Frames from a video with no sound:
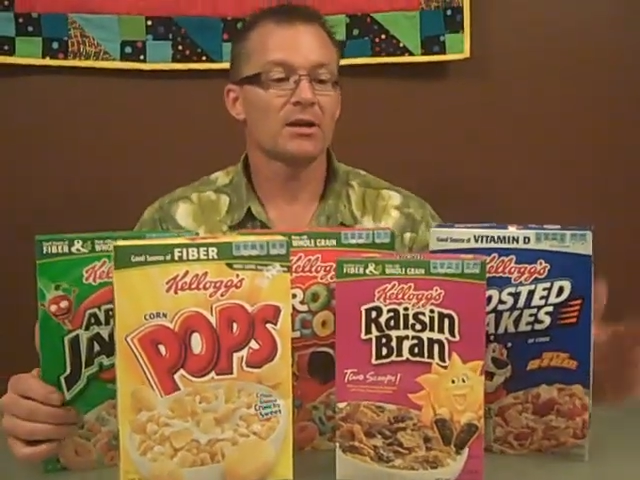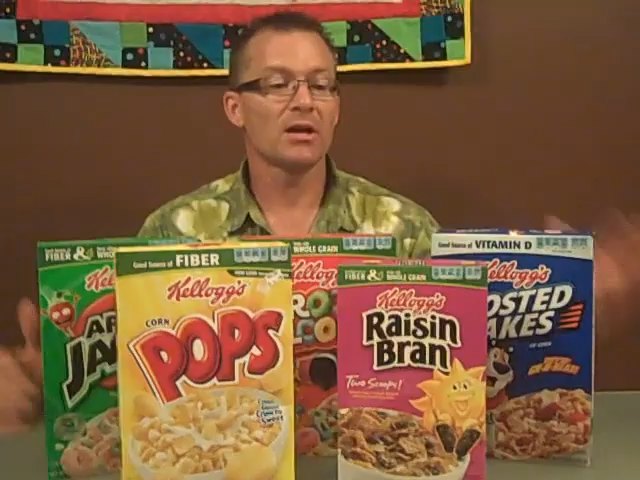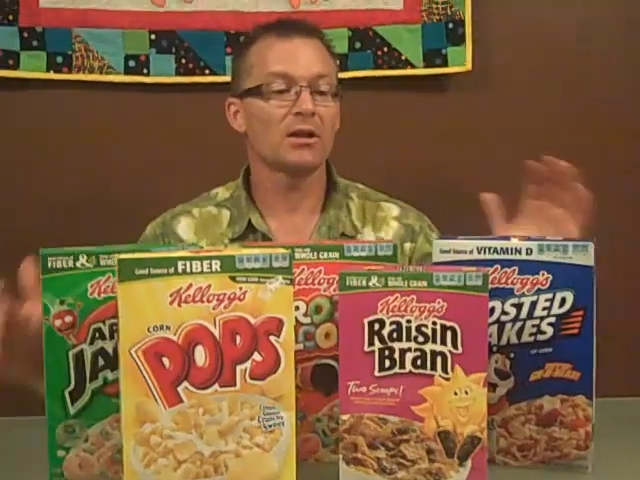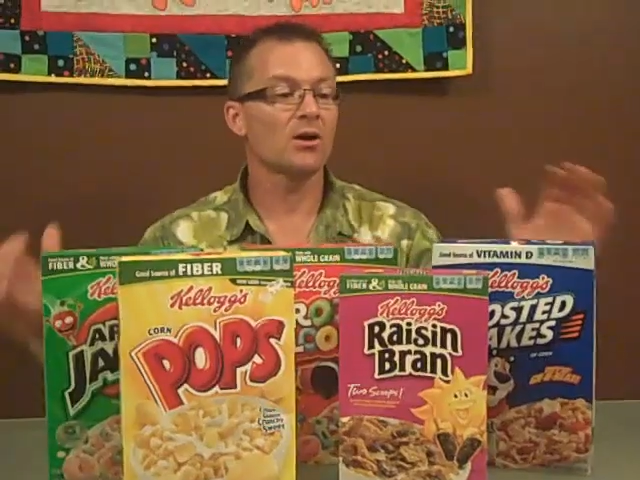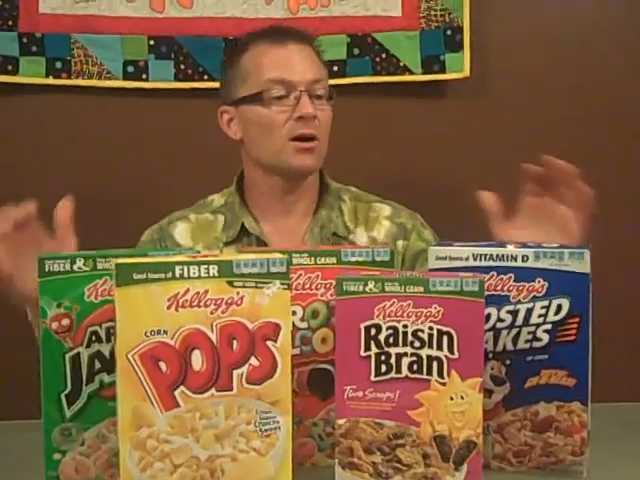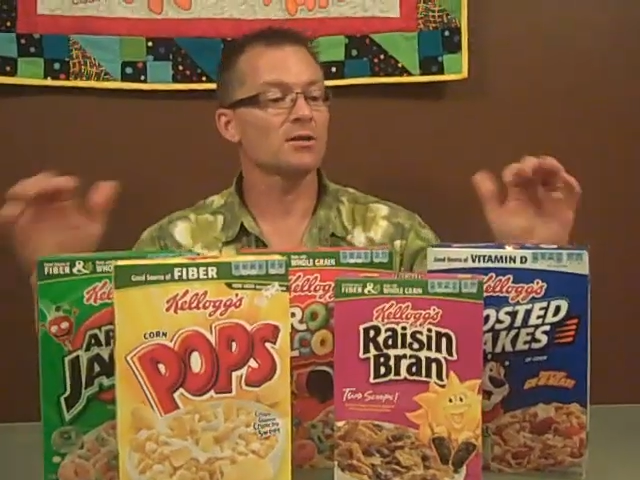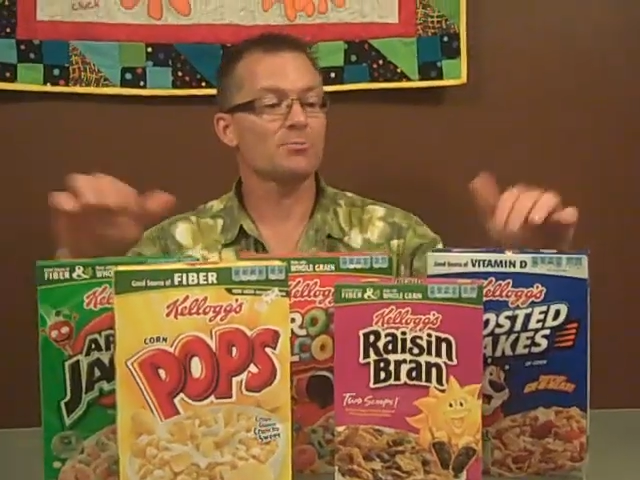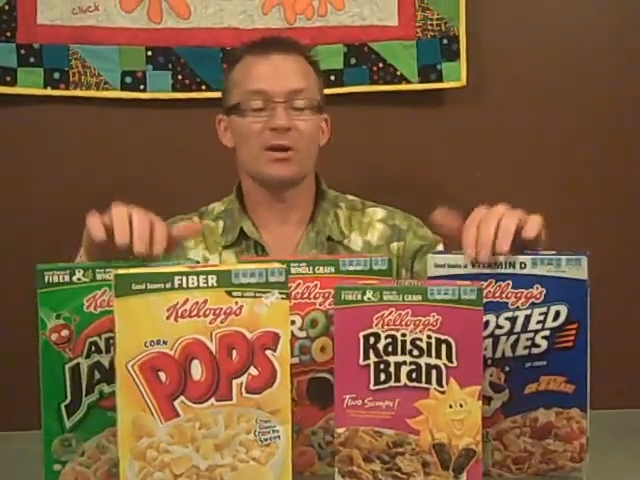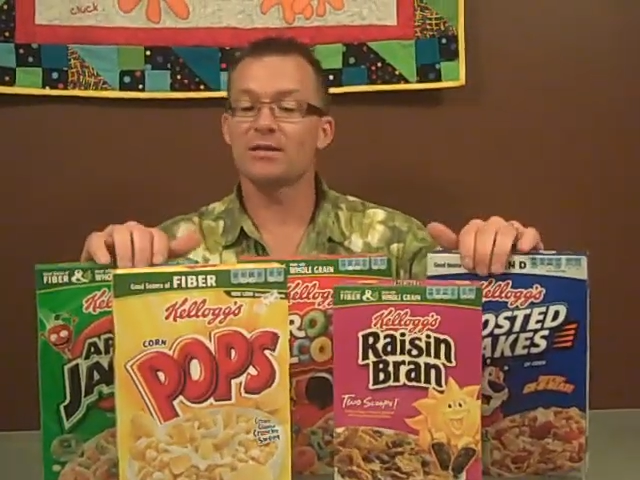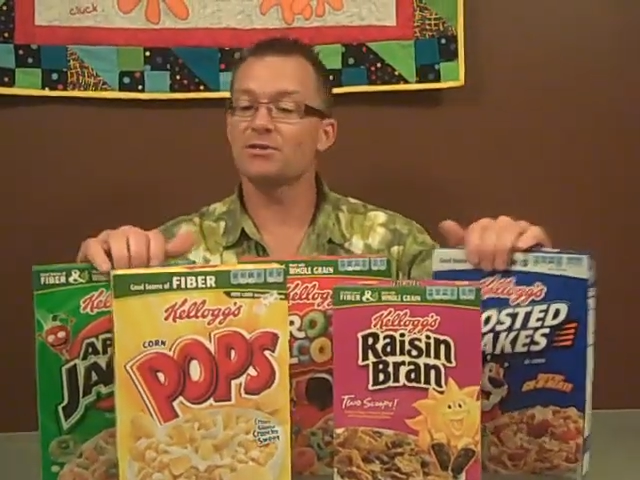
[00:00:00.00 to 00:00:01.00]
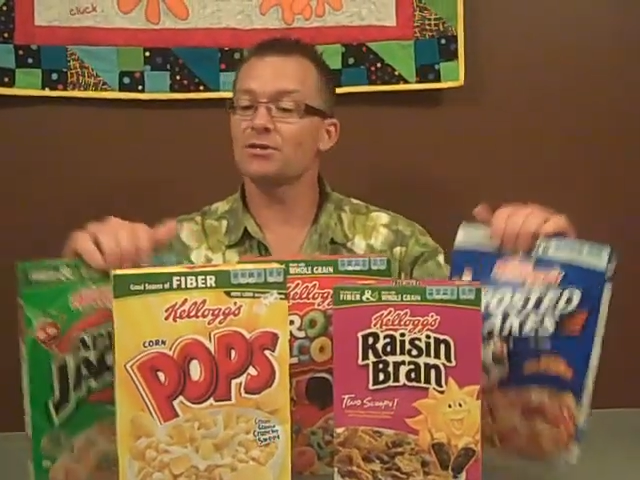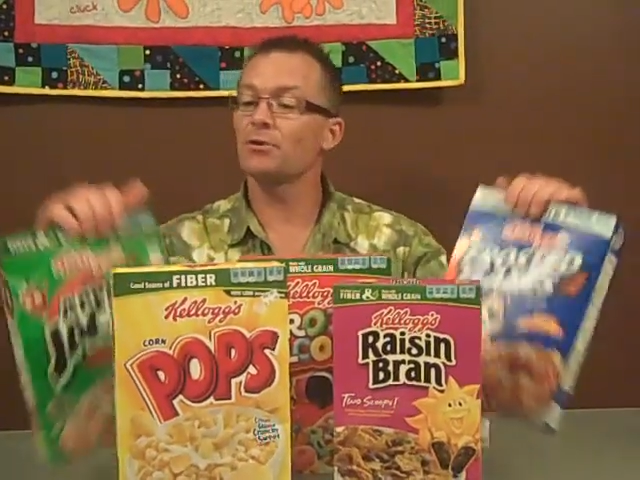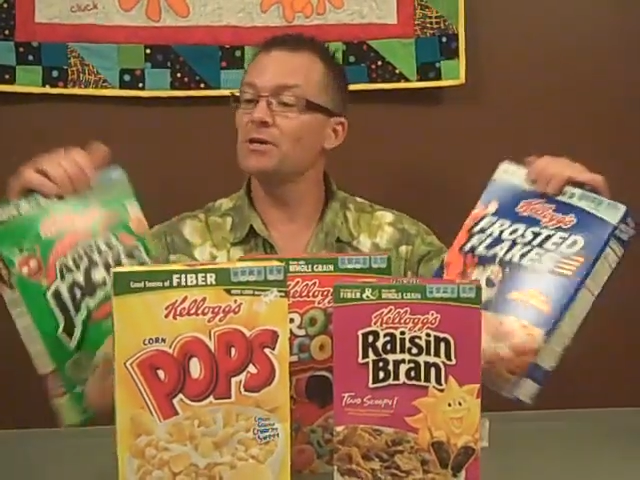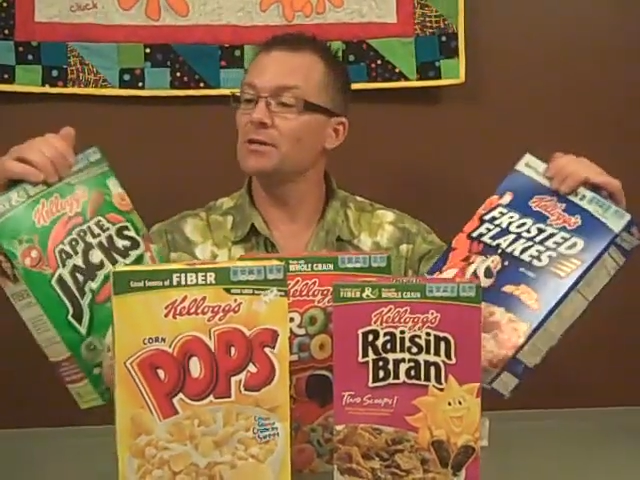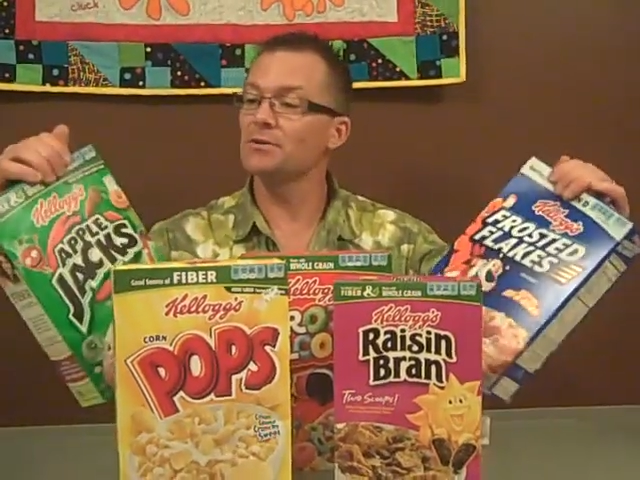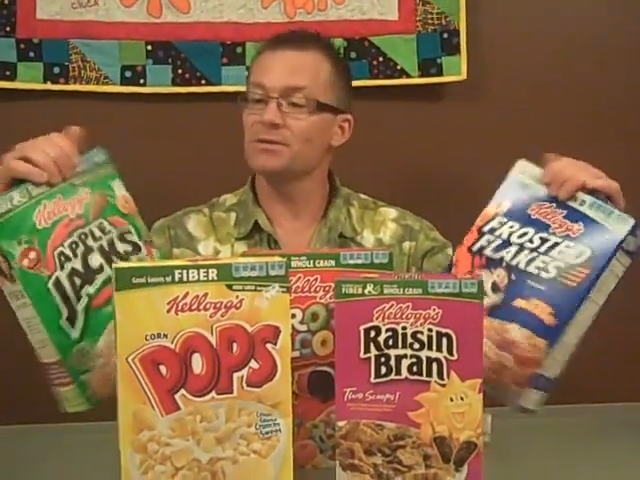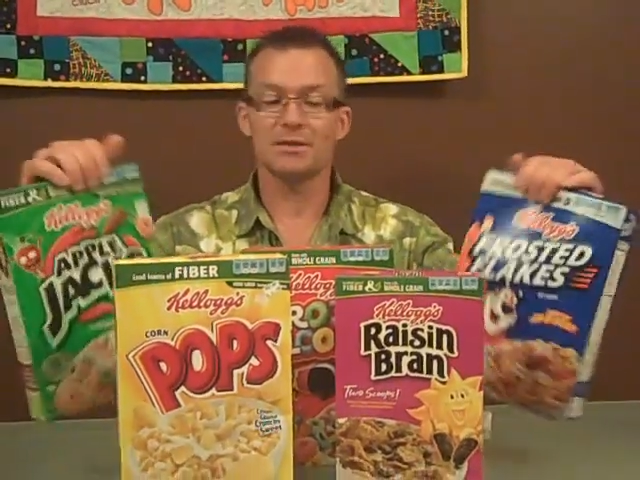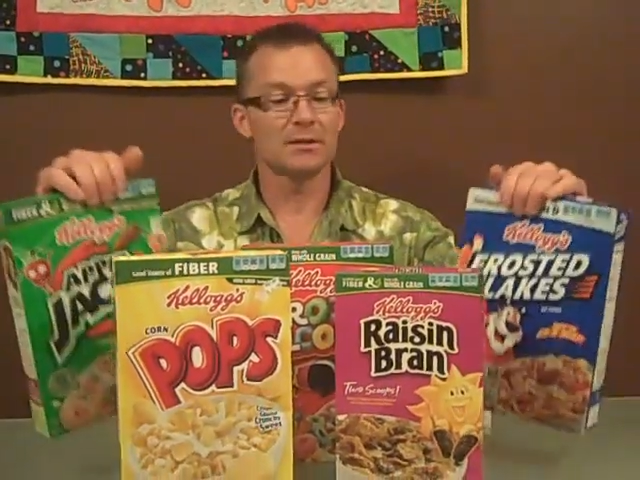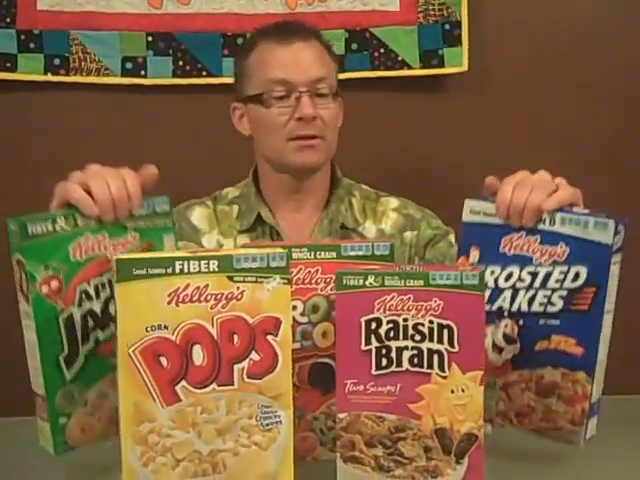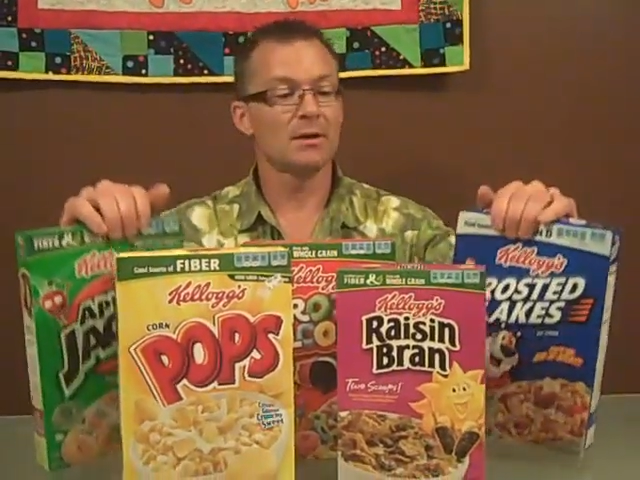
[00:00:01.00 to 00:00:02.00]
Kellogg's brand
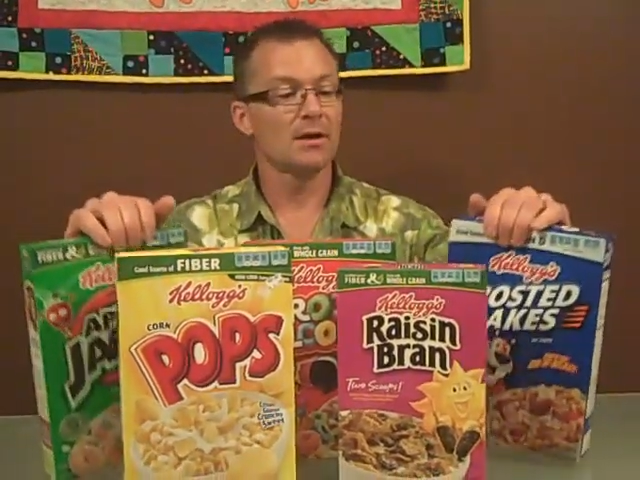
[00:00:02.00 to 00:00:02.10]
cereals.